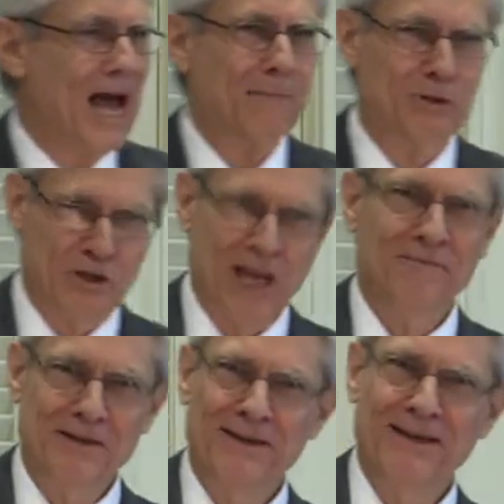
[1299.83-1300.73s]
I'm
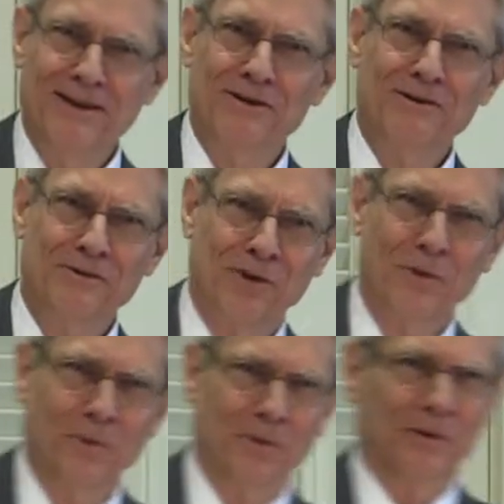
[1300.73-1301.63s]
17 years
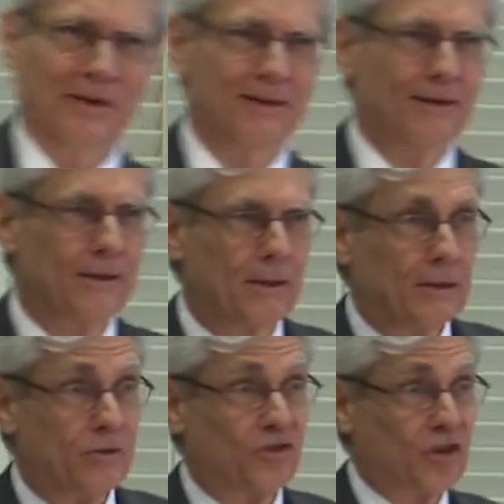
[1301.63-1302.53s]
old.
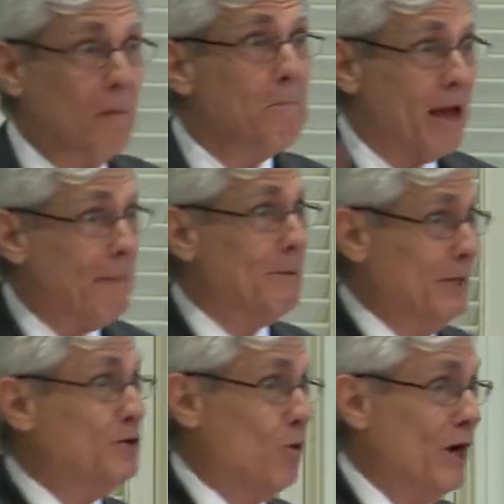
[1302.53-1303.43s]
Someday I'm going to
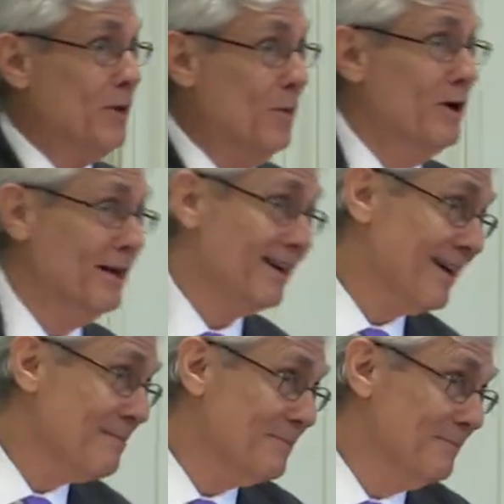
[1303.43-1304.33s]
be 21, and
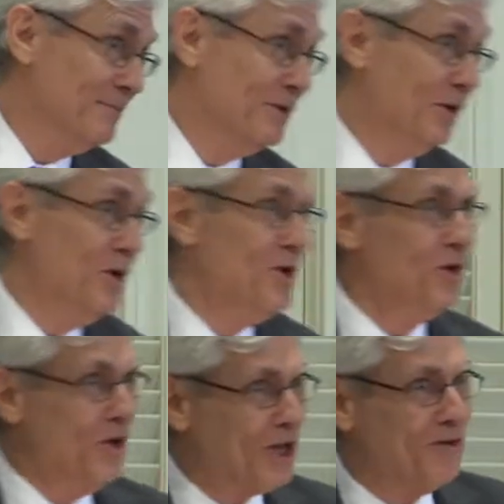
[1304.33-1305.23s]
I'm
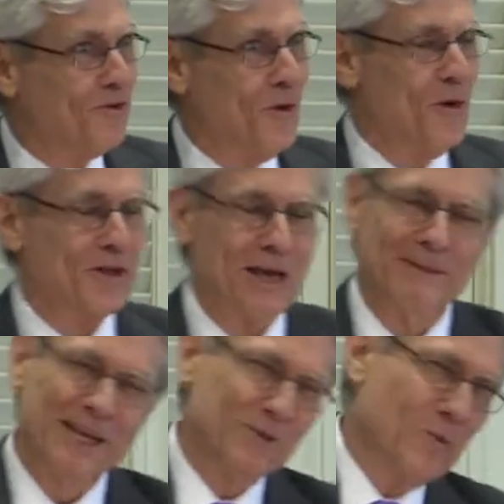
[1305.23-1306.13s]
looking forward to that,
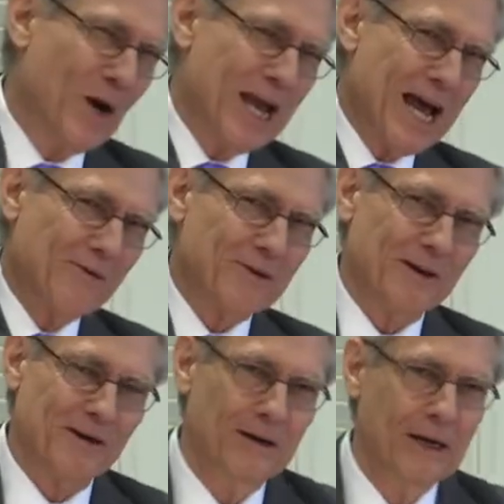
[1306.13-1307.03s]
but that's way out
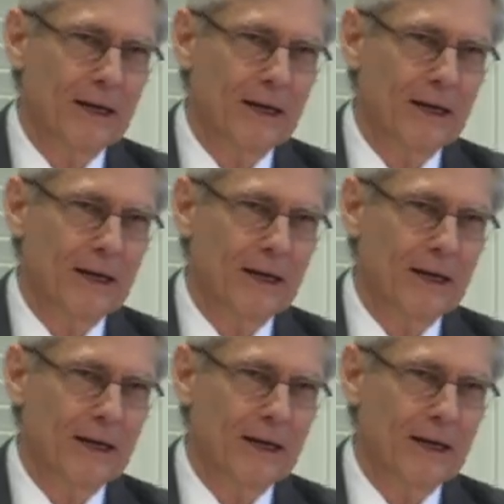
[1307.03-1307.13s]
there.